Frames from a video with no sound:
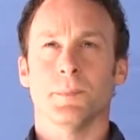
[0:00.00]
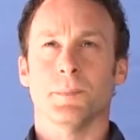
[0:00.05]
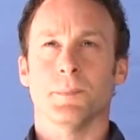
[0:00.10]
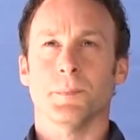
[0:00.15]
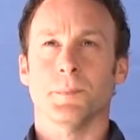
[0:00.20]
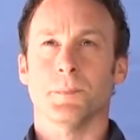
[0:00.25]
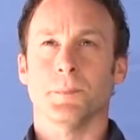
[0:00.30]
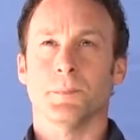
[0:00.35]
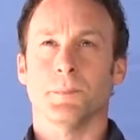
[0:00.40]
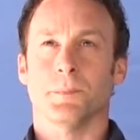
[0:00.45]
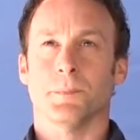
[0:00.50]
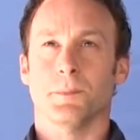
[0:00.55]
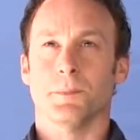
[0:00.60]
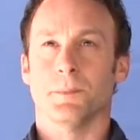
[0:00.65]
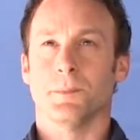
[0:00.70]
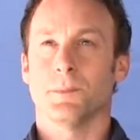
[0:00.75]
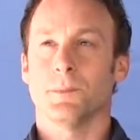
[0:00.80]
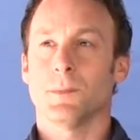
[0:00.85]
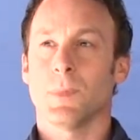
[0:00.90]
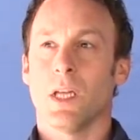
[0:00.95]
Mm-hmm,
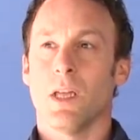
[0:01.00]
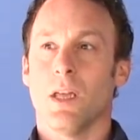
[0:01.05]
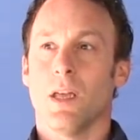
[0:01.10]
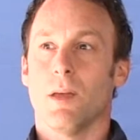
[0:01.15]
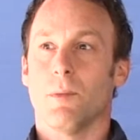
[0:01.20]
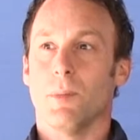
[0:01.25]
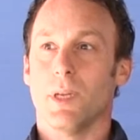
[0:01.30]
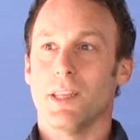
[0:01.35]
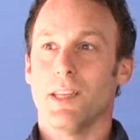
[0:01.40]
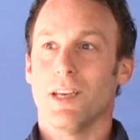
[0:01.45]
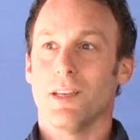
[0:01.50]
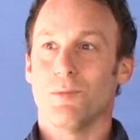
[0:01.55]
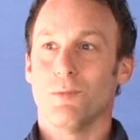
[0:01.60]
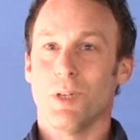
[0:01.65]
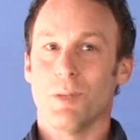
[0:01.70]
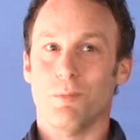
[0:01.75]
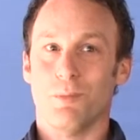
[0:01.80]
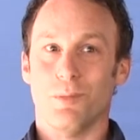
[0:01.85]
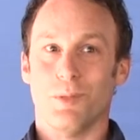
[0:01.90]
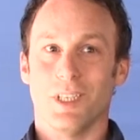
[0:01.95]
mm-hmm. But then
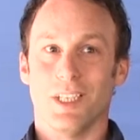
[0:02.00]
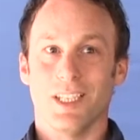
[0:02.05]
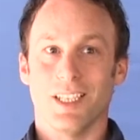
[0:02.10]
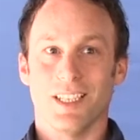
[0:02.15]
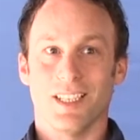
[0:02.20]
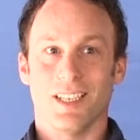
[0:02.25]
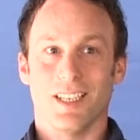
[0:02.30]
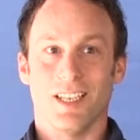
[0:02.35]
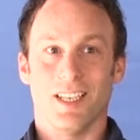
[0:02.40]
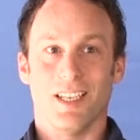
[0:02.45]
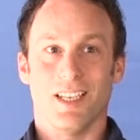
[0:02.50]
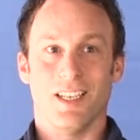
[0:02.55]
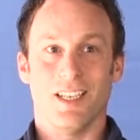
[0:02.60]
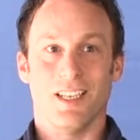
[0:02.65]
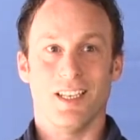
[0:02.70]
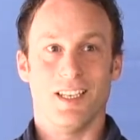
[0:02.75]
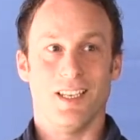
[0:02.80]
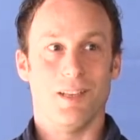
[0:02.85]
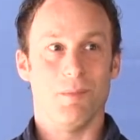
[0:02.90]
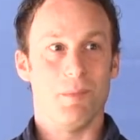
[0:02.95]
we bring
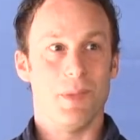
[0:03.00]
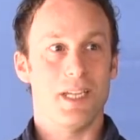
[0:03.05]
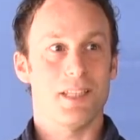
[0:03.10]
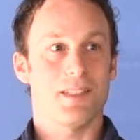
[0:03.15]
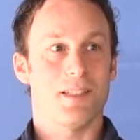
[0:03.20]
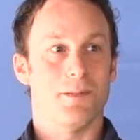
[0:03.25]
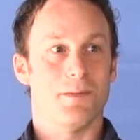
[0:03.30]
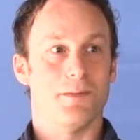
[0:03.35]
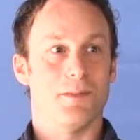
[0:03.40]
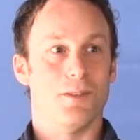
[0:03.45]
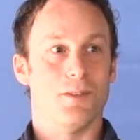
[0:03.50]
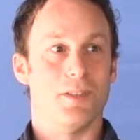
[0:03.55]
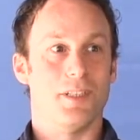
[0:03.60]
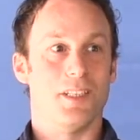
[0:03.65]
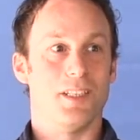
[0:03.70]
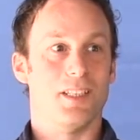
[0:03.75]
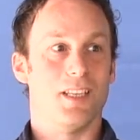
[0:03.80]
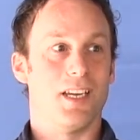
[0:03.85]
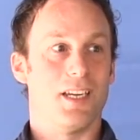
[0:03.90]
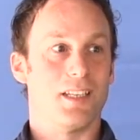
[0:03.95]
a, a, metaphor
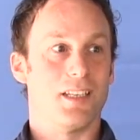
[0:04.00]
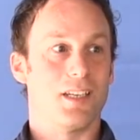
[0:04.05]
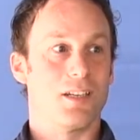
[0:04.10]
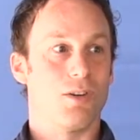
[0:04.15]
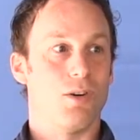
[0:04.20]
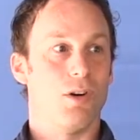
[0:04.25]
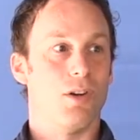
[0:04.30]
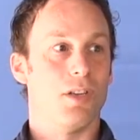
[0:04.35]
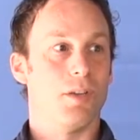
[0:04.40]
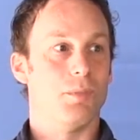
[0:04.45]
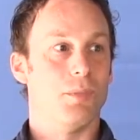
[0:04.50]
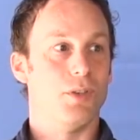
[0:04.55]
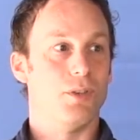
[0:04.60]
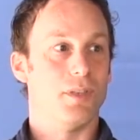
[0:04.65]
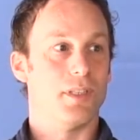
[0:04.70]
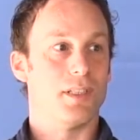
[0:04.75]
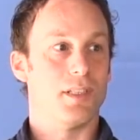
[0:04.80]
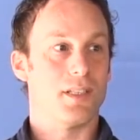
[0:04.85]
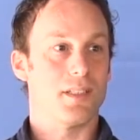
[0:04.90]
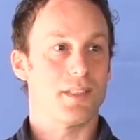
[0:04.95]
in, like the color
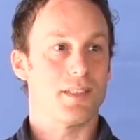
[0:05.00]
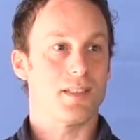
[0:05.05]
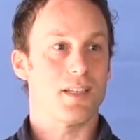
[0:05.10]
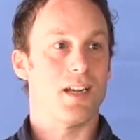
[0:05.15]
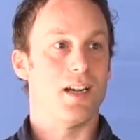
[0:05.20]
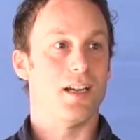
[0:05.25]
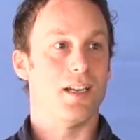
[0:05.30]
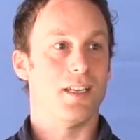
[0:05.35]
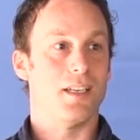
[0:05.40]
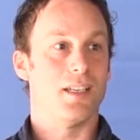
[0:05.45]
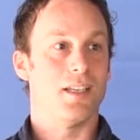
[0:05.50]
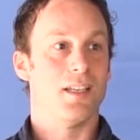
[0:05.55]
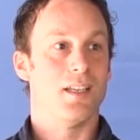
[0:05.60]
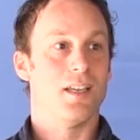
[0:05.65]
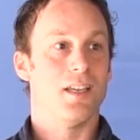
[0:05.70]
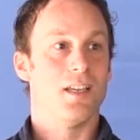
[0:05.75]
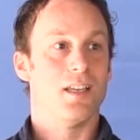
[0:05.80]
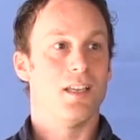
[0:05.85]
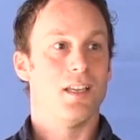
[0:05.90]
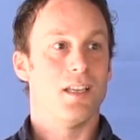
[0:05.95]
blue in the sky
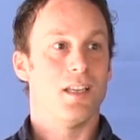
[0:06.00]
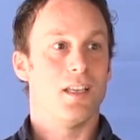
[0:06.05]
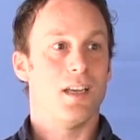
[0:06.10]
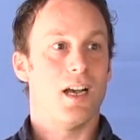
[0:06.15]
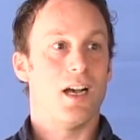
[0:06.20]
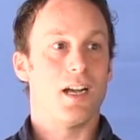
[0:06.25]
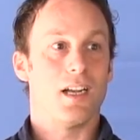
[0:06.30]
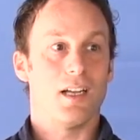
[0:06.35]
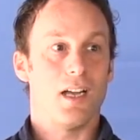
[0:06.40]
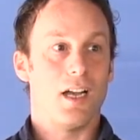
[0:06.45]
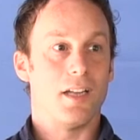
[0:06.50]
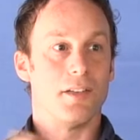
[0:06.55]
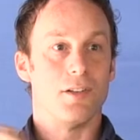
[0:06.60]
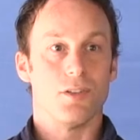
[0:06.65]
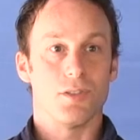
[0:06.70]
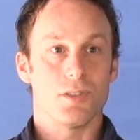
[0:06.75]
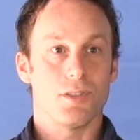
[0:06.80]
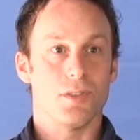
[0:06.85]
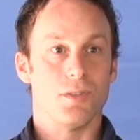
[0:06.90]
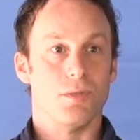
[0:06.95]
are, are
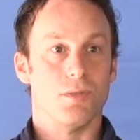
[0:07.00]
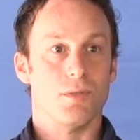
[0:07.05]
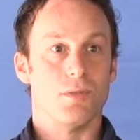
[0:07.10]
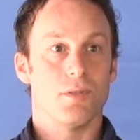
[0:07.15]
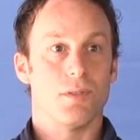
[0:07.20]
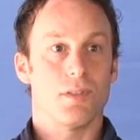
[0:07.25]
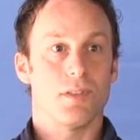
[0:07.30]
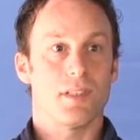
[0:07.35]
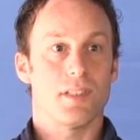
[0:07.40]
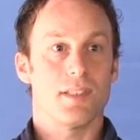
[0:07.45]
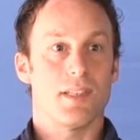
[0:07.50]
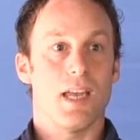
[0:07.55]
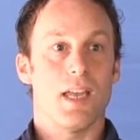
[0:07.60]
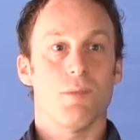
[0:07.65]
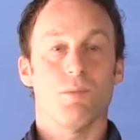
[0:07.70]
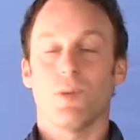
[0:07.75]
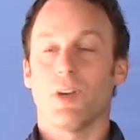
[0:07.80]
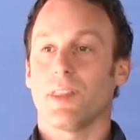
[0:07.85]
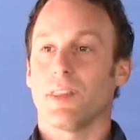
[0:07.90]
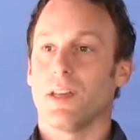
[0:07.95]
not two.
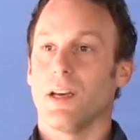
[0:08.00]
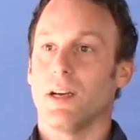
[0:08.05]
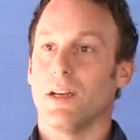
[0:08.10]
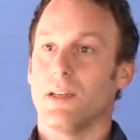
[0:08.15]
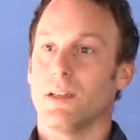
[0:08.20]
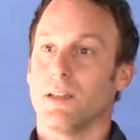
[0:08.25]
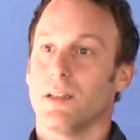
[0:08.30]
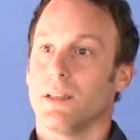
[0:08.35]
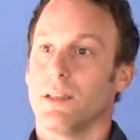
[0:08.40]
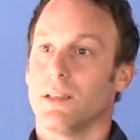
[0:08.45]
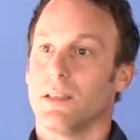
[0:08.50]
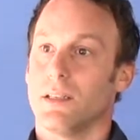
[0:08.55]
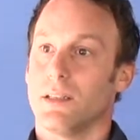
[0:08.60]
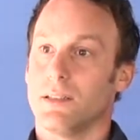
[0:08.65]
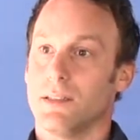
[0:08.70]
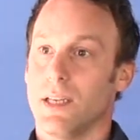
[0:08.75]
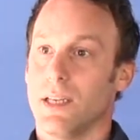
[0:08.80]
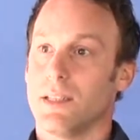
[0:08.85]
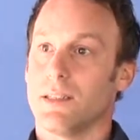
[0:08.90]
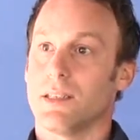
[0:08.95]
Same with our
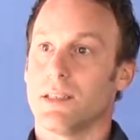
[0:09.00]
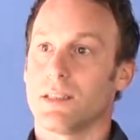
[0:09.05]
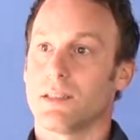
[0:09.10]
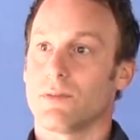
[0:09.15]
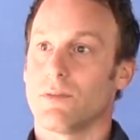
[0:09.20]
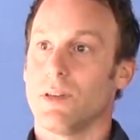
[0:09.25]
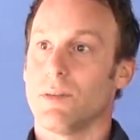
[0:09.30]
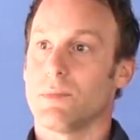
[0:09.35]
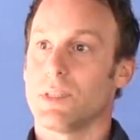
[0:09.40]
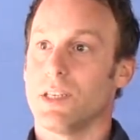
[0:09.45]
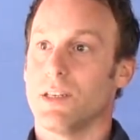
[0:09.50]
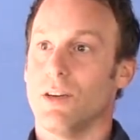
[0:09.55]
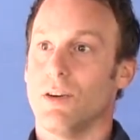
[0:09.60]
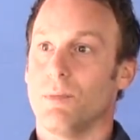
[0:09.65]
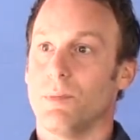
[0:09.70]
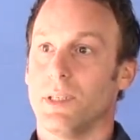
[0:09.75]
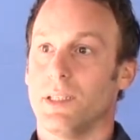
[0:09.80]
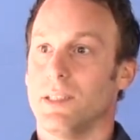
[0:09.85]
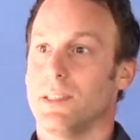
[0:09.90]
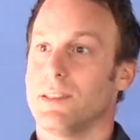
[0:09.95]
data streams and
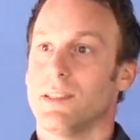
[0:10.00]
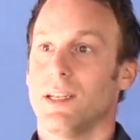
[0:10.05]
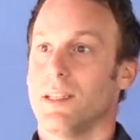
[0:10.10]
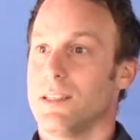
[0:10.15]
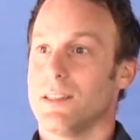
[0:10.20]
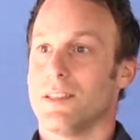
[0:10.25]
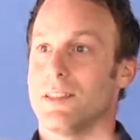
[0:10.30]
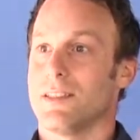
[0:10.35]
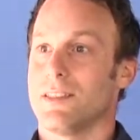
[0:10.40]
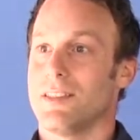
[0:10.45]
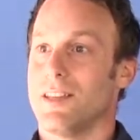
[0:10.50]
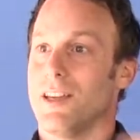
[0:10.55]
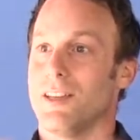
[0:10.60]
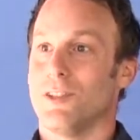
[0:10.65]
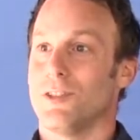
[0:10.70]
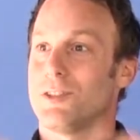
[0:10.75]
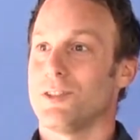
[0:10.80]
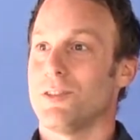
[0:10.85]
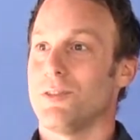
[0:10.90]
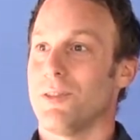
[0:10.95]
open intelligence, they're
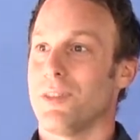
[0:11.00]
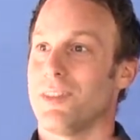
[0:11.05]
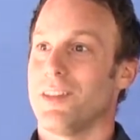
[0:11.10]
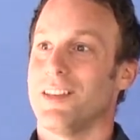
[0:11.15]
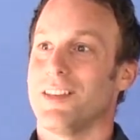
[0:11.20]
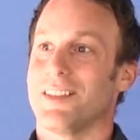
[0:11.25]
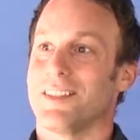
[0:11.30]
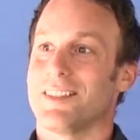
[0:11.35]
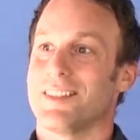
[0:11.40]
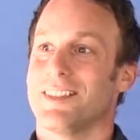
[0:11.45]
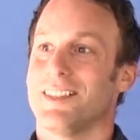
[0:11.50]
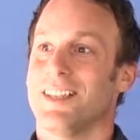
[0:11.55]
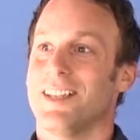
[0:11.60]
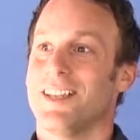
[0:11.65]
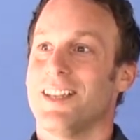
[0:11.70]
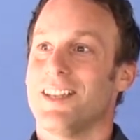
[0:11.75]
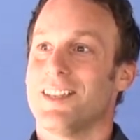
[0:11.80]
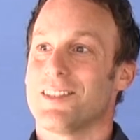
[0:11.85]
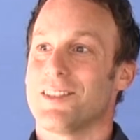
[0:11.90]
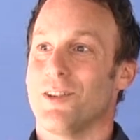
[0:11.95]
not two things.
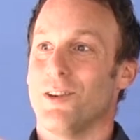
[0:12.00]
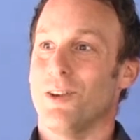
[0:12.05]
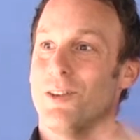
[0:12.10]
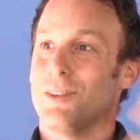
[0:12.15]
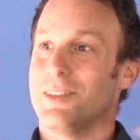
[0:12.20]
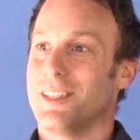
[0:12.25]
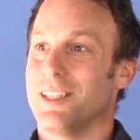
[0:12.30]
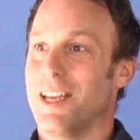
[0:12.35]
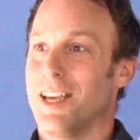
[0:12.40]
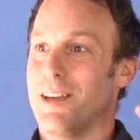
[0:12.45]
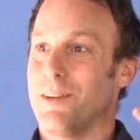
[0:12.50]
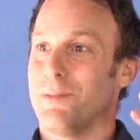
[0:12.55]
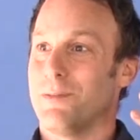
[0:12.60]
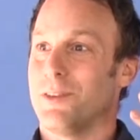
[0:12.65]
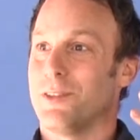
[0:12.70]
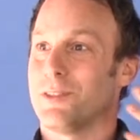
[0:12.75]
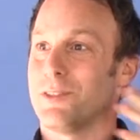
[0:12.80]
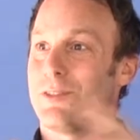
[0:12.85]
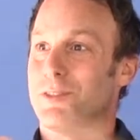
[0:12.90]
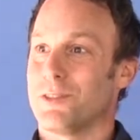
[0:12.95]
So all the
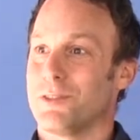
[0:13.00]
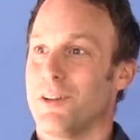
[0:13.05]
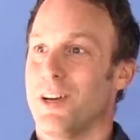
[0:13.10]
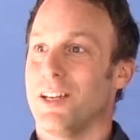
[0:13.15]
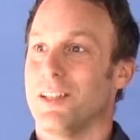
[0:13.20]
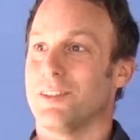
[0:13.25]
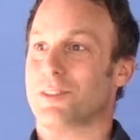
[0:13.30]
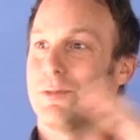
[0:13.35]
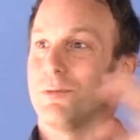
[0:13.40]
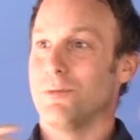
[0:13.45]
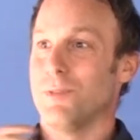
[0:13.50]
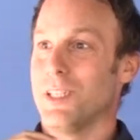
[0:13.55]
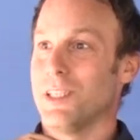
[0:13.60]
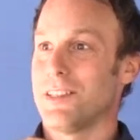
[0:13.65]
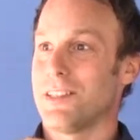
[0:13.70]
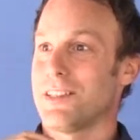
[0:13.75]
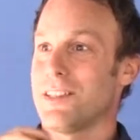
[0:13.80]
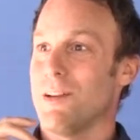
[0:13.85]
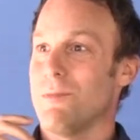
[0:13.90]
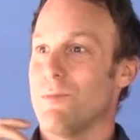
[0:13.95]
effort to try to
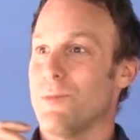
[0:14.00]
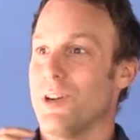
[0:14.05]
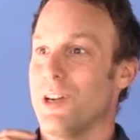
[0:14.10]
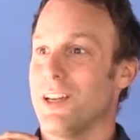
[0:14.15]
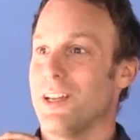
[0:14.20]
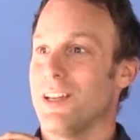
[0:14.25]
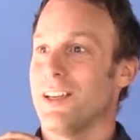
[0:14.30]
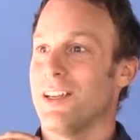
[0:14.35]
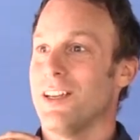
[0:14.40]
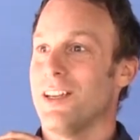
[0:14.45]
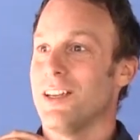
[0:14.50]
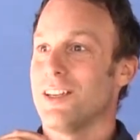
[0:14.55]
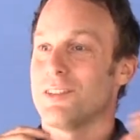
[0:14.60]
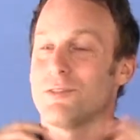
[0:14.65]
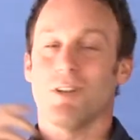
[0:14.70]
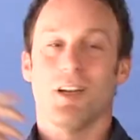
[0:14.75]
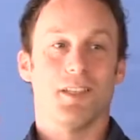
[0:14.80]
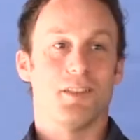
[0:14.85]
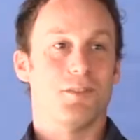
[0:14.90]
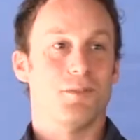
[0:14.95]
reach somewhere,
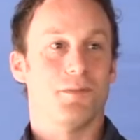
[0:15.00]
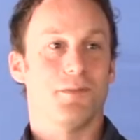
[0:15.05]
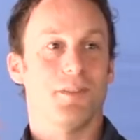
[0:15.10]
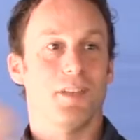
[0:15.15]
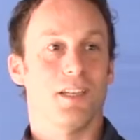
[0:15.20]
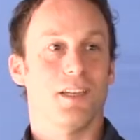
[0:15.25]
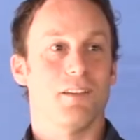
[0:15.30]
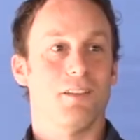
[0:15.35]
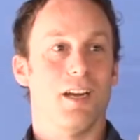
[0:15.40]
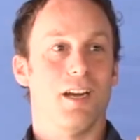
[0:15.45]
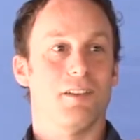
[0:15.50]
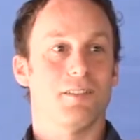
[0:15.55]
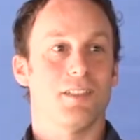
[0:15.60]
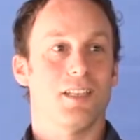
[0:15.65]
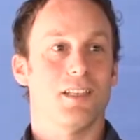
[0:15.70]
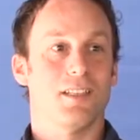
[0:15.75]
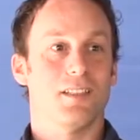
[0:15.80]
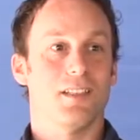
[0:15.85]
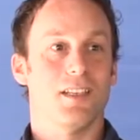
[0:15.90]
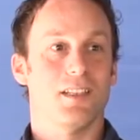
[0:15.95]
try to figure
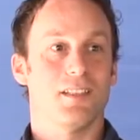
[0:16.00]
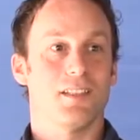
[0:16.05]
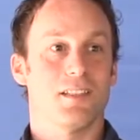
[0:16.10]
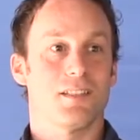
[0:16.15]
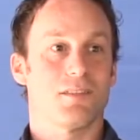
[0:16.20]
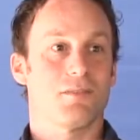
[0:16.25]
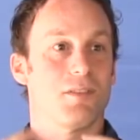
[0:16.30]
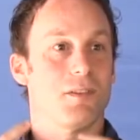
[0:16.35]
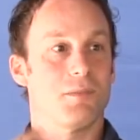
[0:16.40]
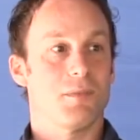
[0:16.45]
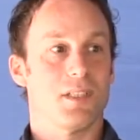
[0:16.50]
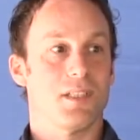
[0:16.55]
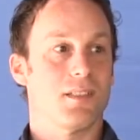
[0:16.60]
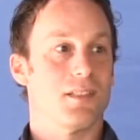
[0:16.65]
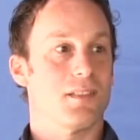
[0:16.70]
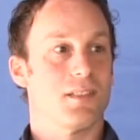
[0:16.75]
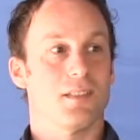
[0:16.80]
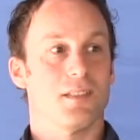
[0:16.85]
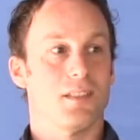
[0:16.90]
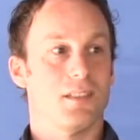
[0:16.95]
out our data streams
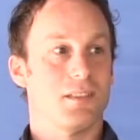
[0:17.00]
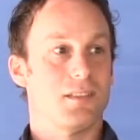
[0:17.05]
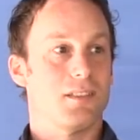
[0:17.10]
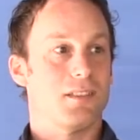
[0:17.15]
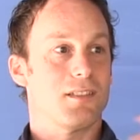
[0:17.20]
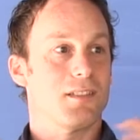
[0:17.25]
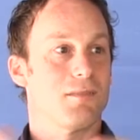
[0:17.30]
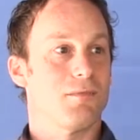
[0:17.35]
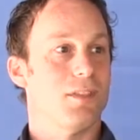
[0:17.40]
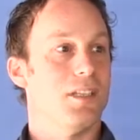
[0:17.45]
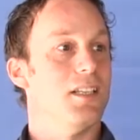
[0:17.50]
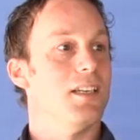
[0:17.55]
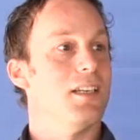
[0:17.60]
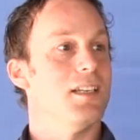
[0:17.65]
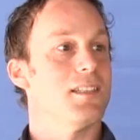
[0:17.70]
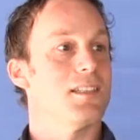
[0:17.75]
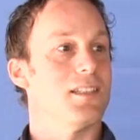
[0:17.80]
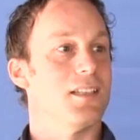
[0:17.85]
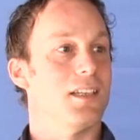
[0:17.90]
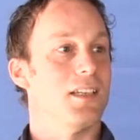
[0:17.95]
is, is just
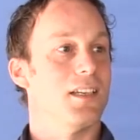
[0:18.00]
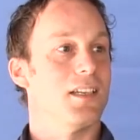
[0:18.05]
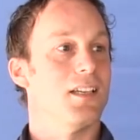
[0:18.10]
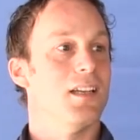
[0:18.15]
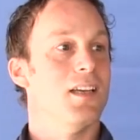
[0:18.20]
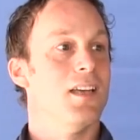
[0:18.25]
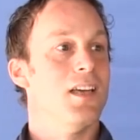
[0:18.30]
releasing.